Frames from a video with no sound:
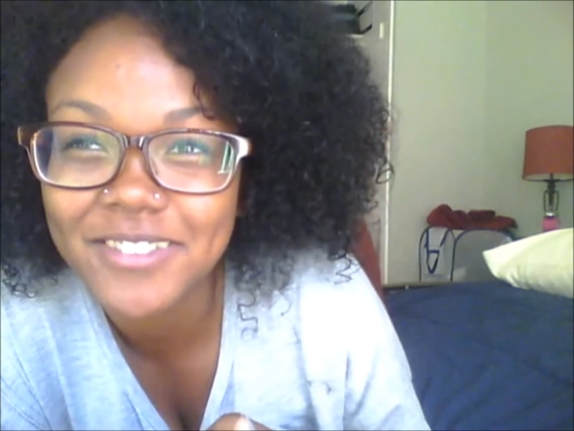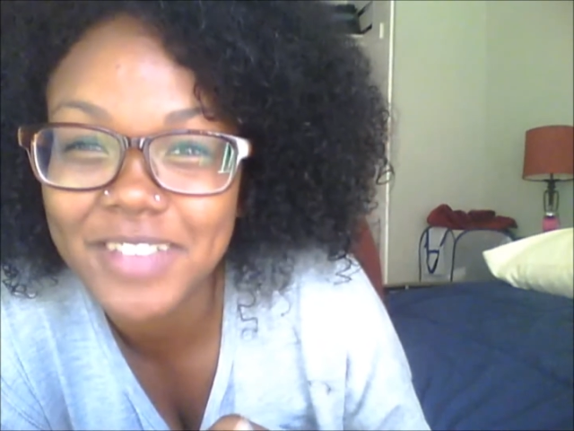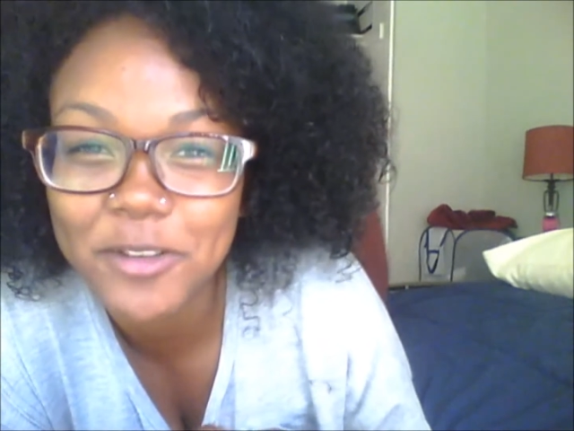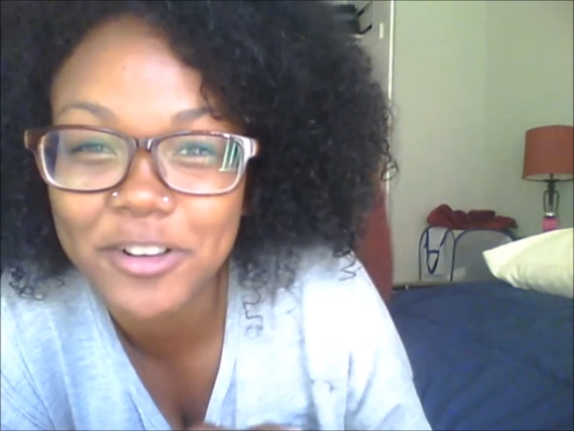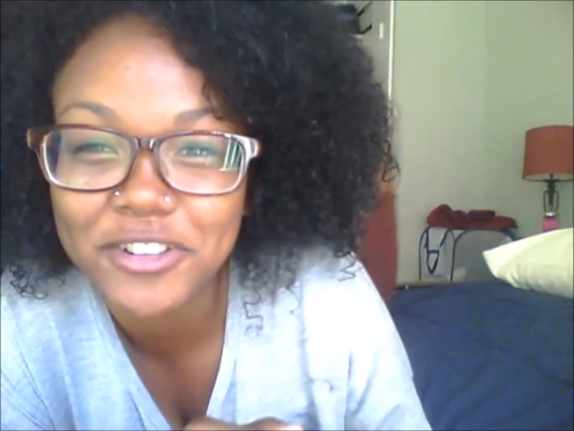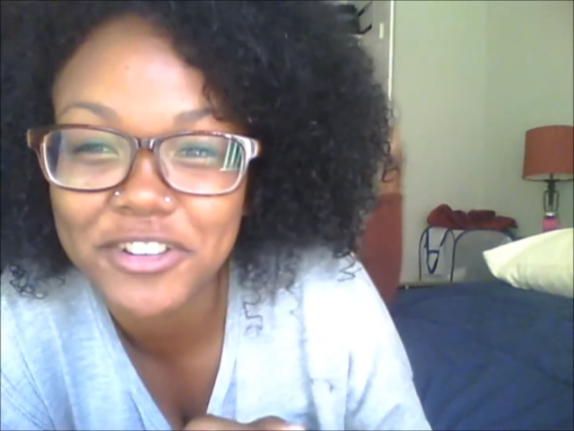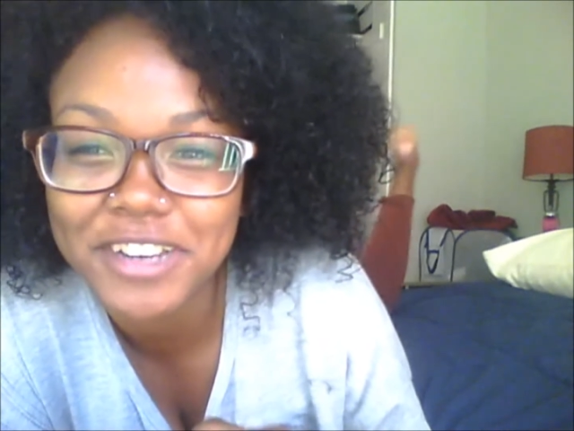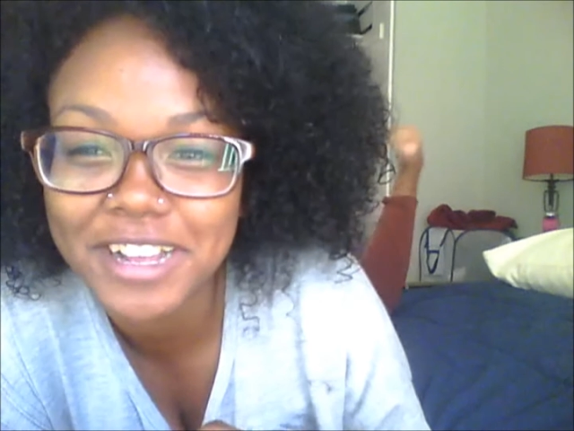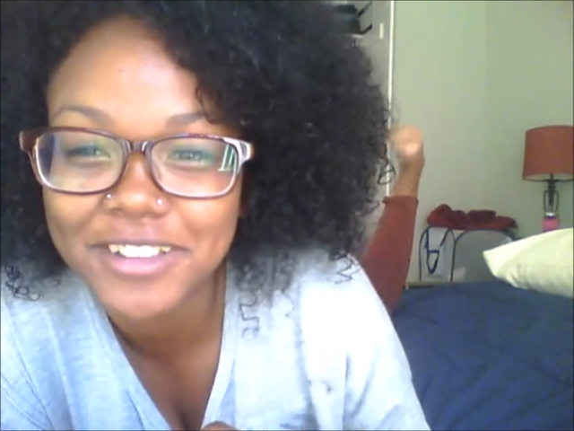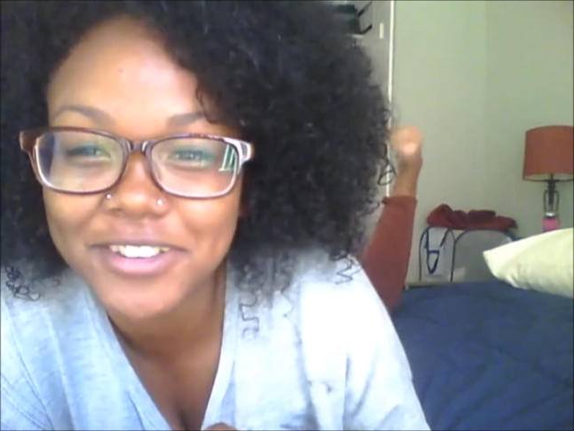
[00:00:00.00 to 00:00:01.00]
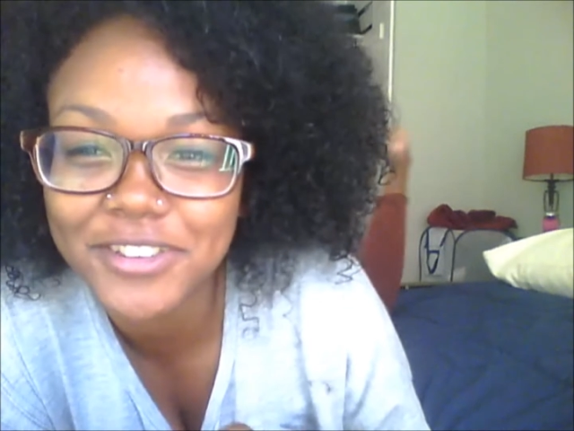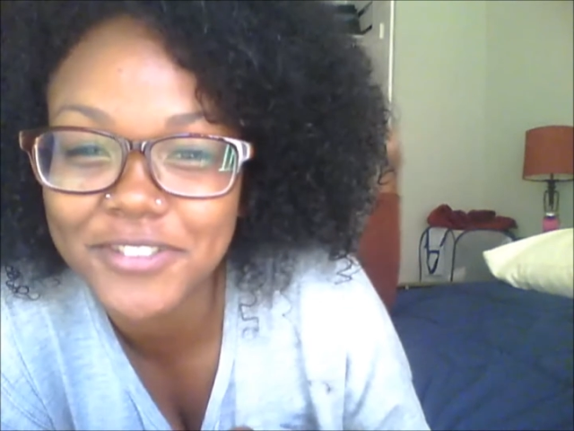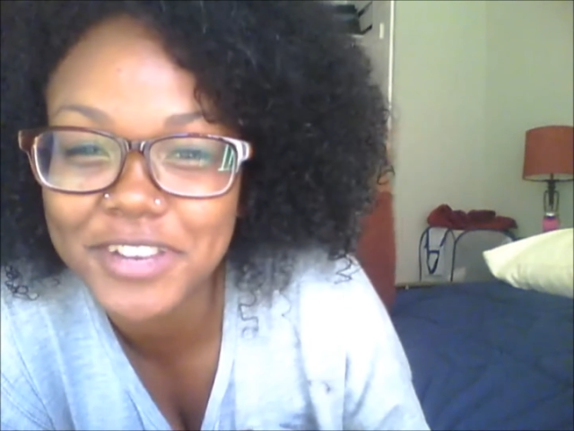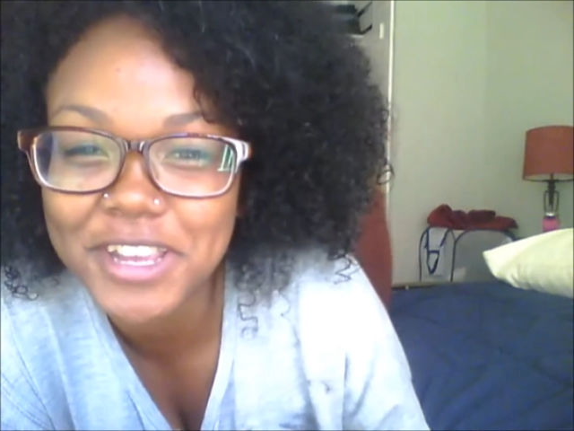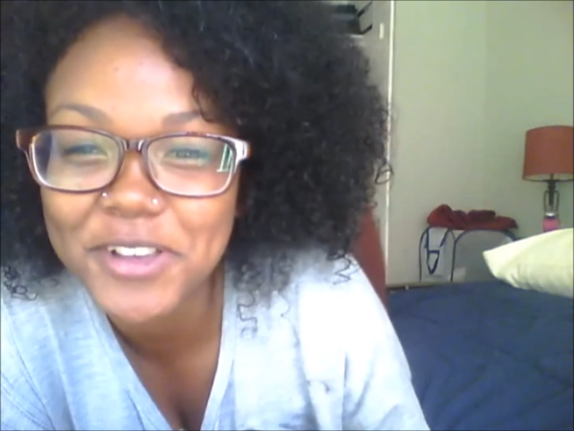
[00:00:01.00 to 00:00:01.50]
like question and answers
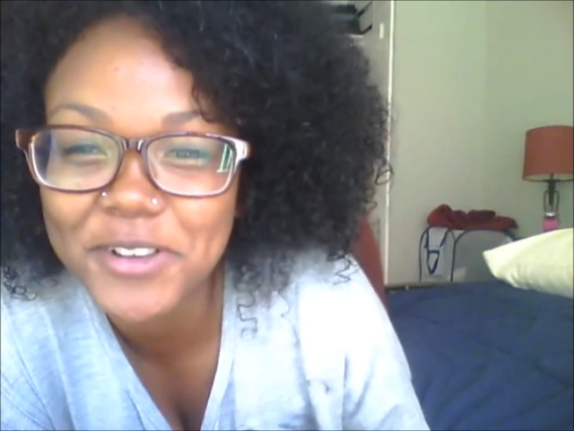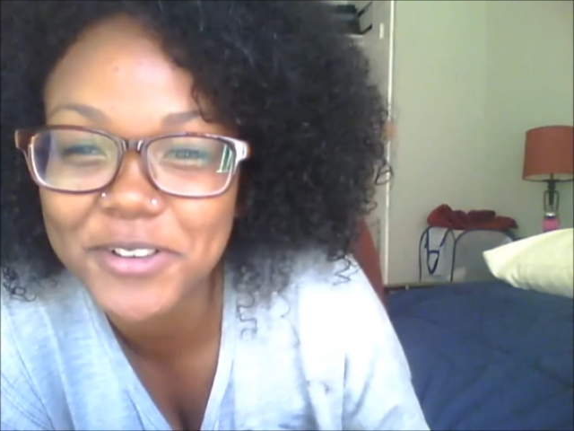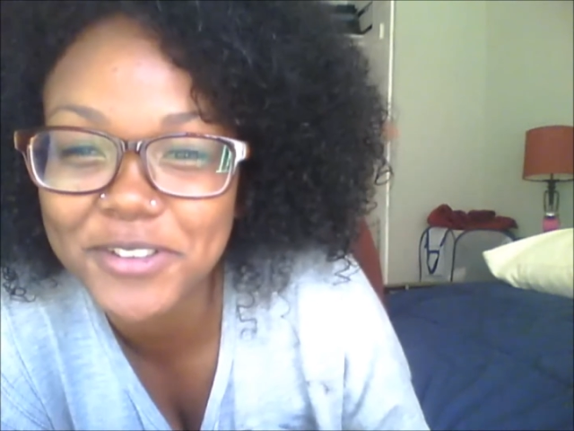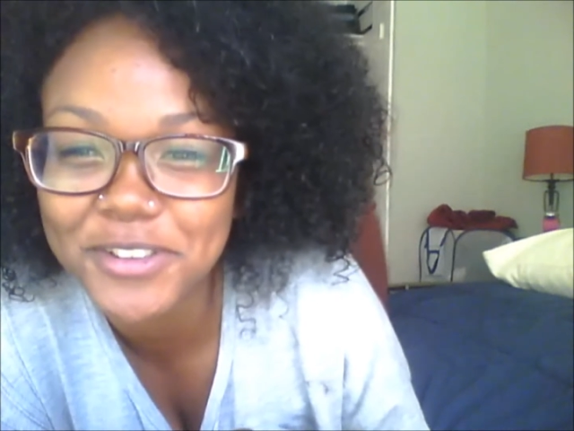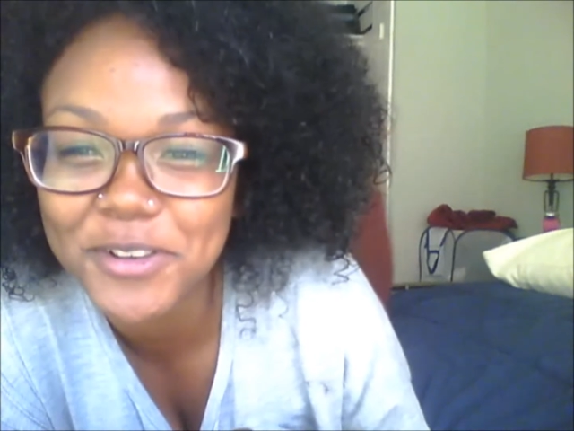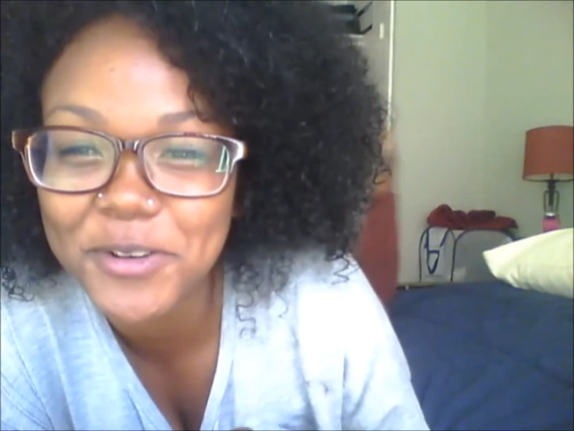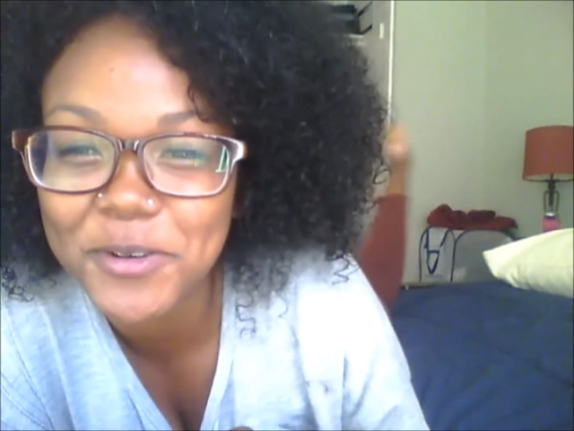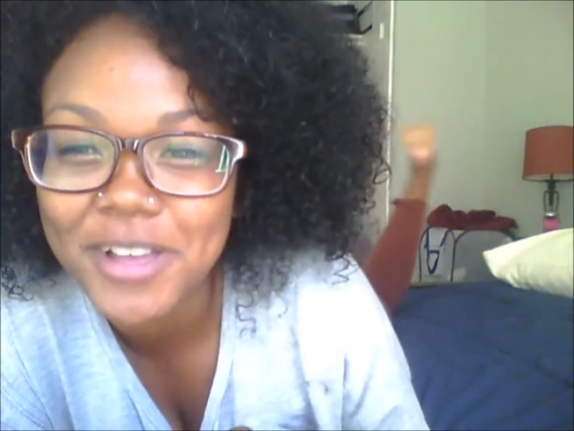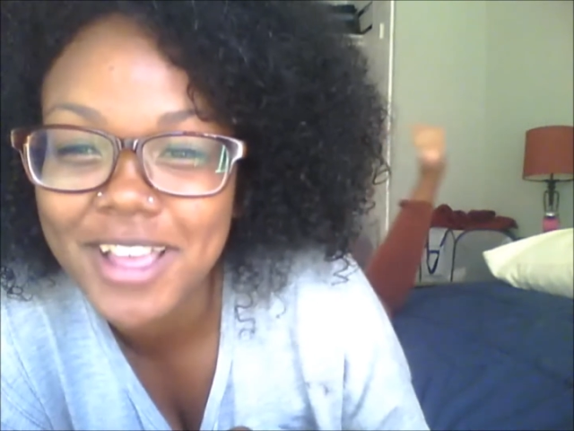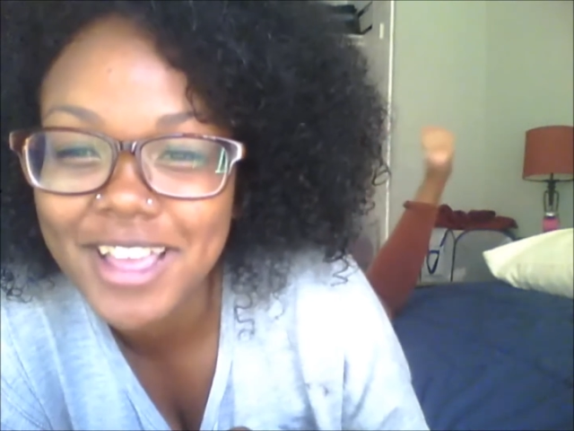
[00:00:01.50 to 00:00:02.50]
video, so